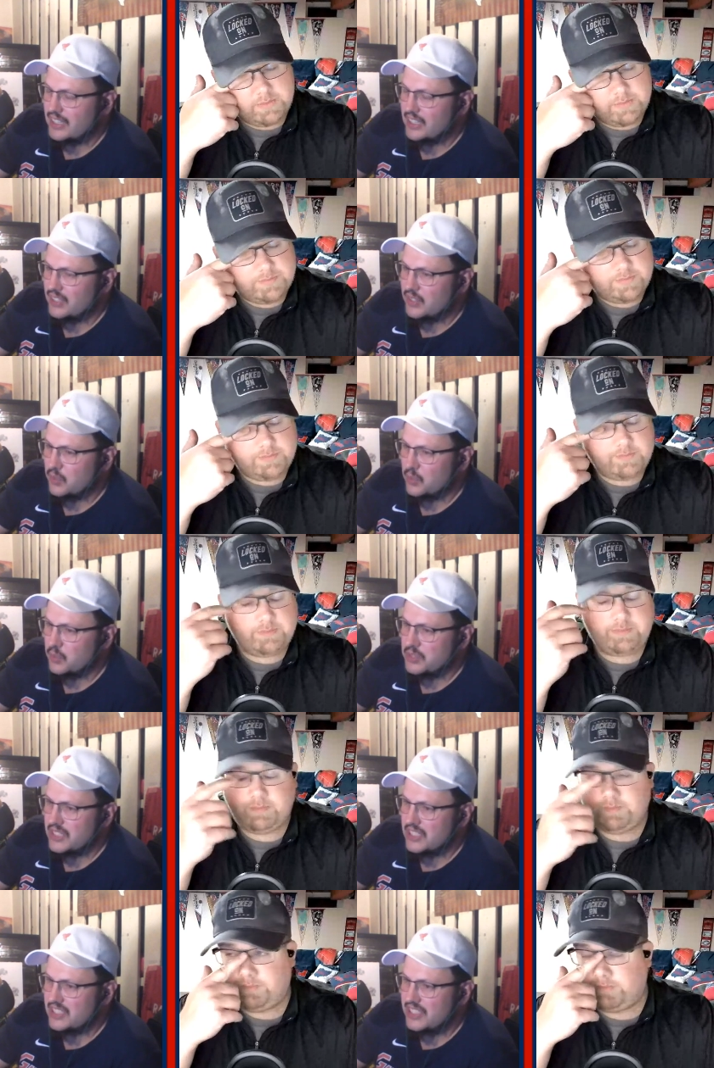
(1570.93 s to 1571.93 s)
Speaker 1: who was
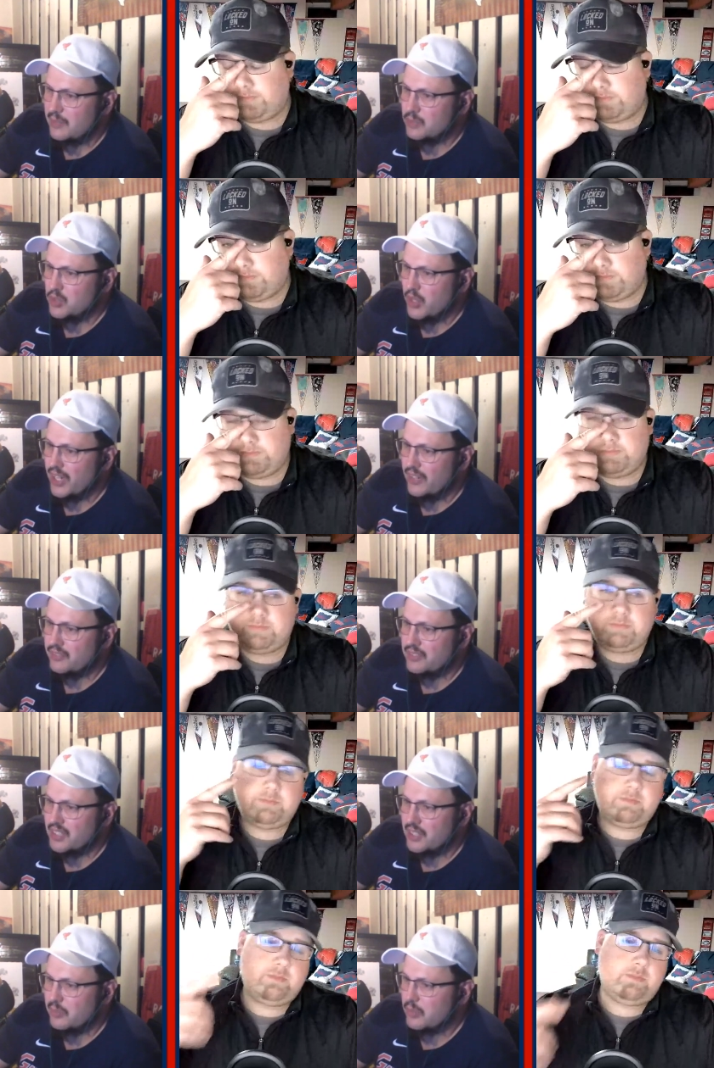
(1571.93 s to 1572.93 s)
in the same draft
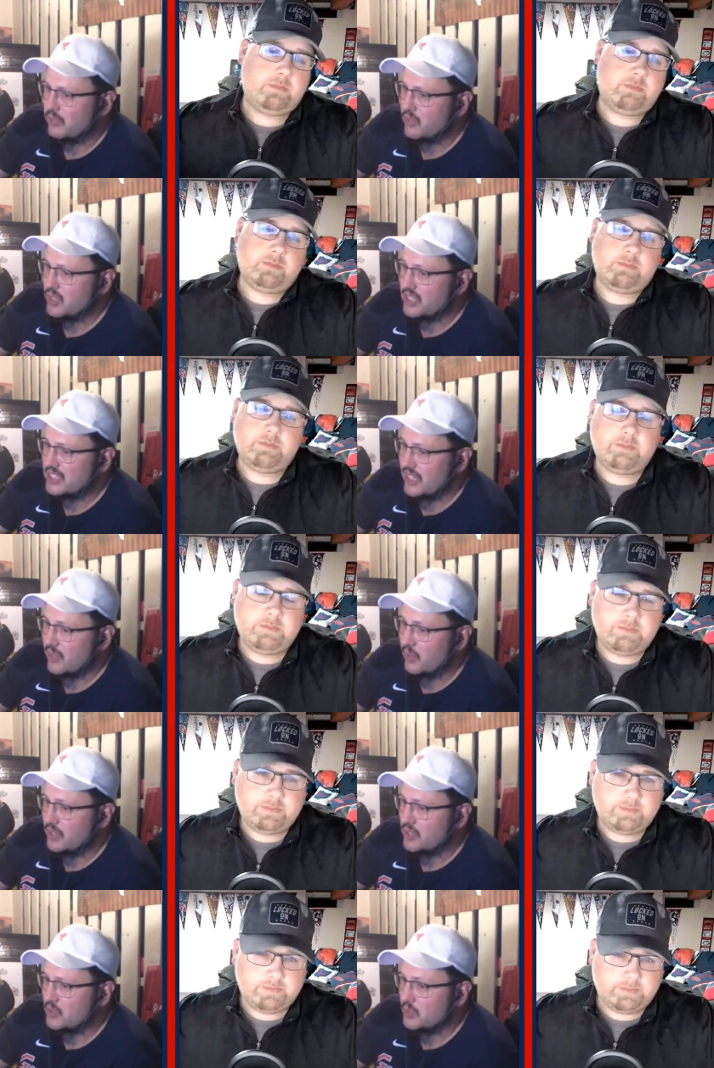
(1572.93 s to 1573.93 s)
and I believe went in the second
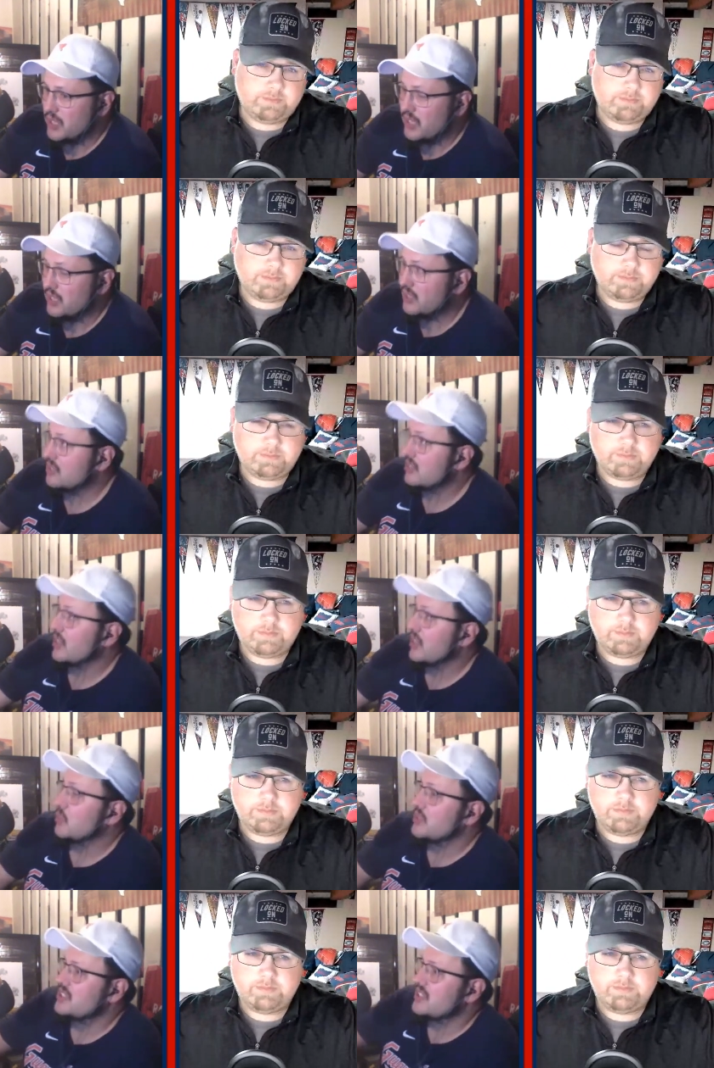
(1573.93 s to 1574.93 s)
round as well,
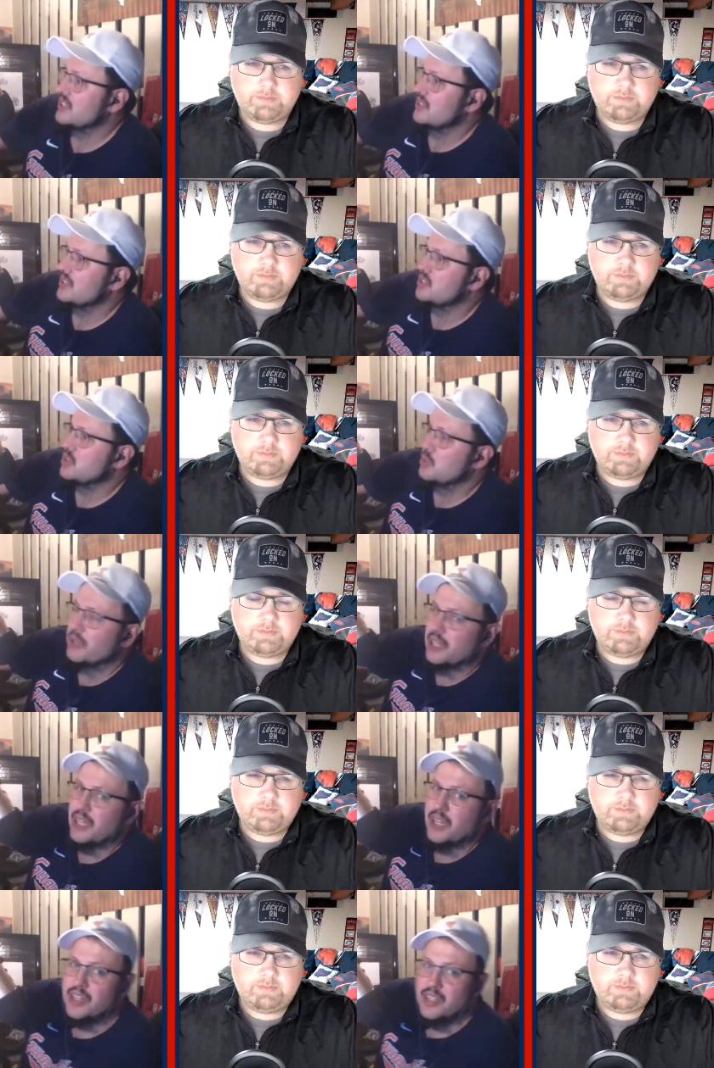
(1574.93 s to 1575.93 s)
and was the two big